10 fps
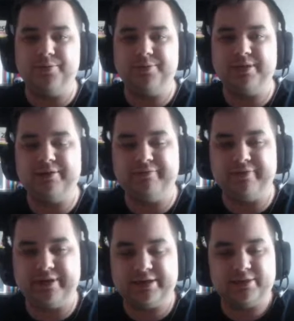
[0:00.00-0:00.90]
how they
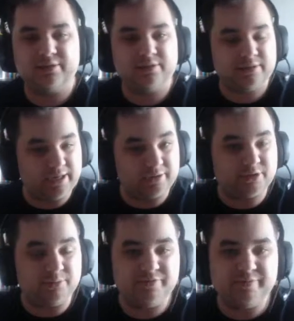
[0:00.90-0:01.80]
affect the
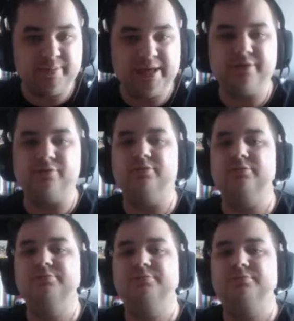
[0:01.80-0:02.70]
outcome of a battle.